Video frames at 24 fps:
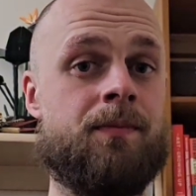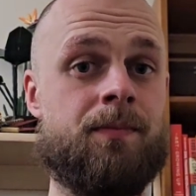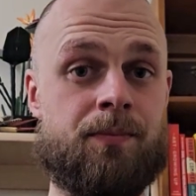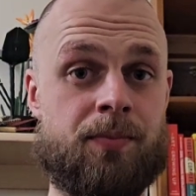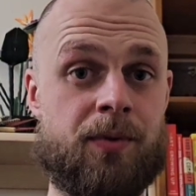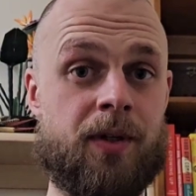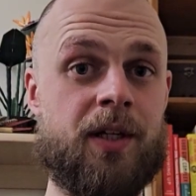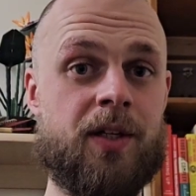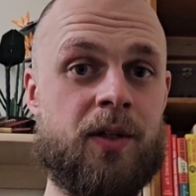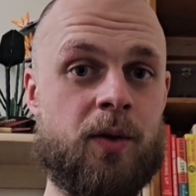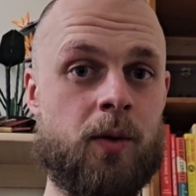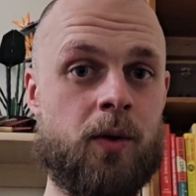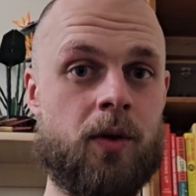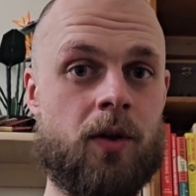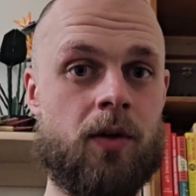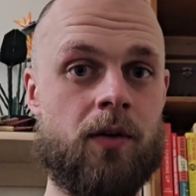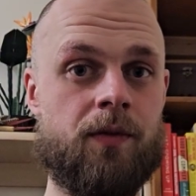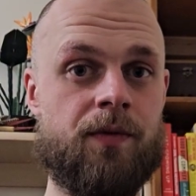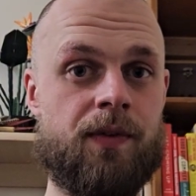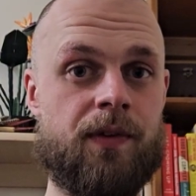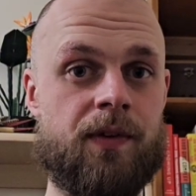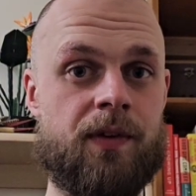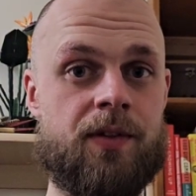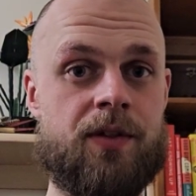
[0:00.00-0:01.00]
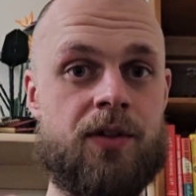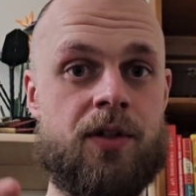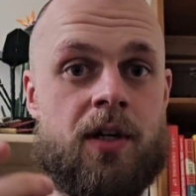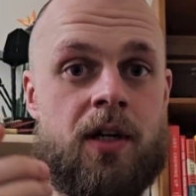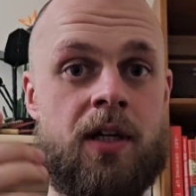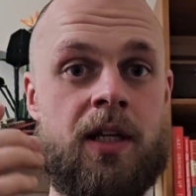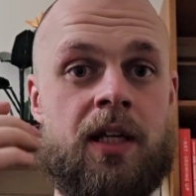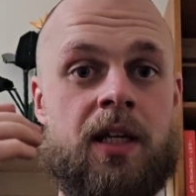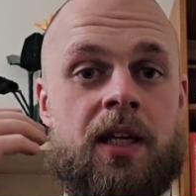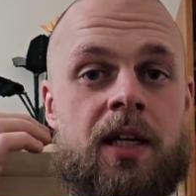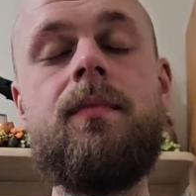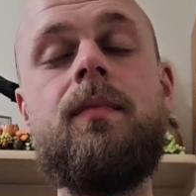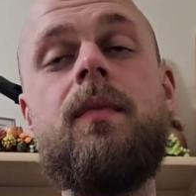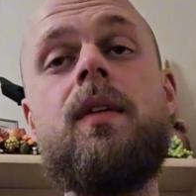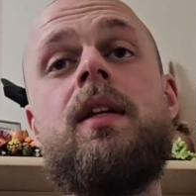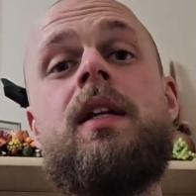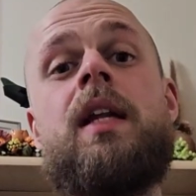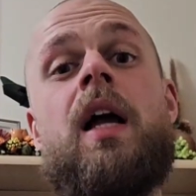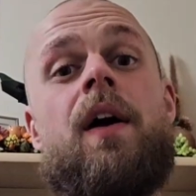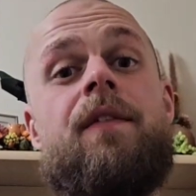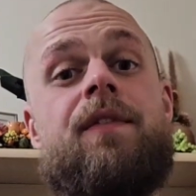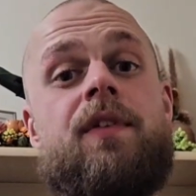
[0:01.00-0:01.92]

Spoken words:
bringing you along for the journey. Now,